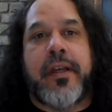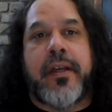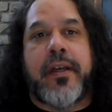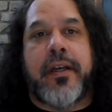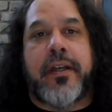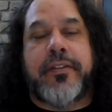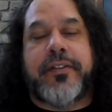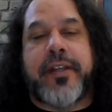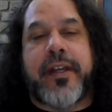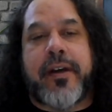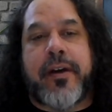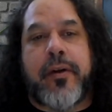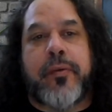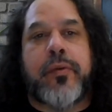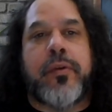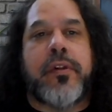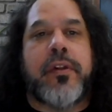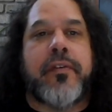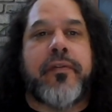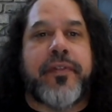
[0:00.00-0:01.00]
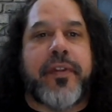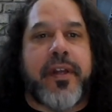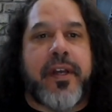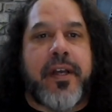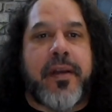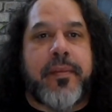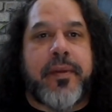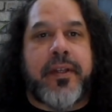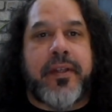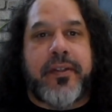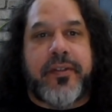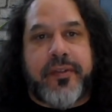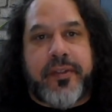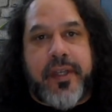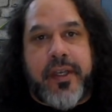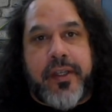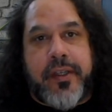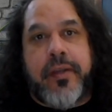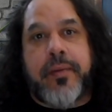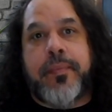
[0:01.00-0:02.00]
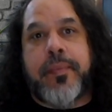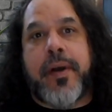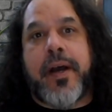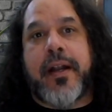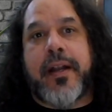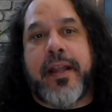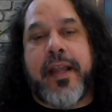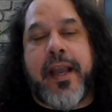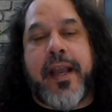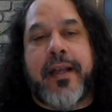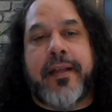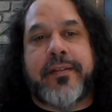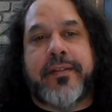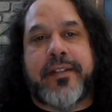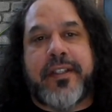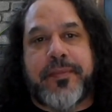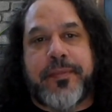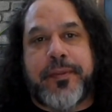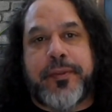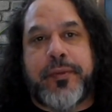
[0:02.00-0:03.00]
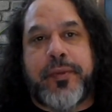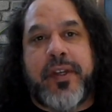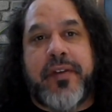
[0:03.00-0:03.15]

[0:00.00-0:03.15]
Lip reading: a general rule of thumb is a good podcast is between